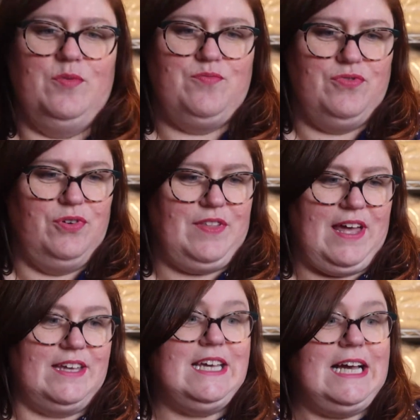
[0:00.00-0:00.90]
brought
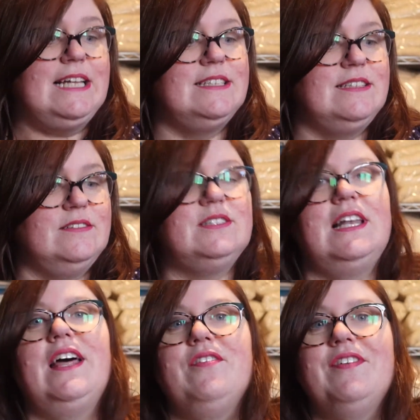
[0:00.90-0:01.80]
that yarn to
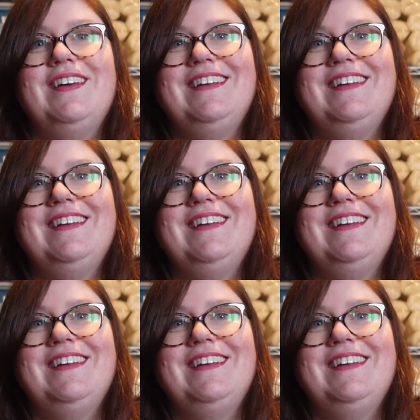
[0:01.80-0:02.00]
life.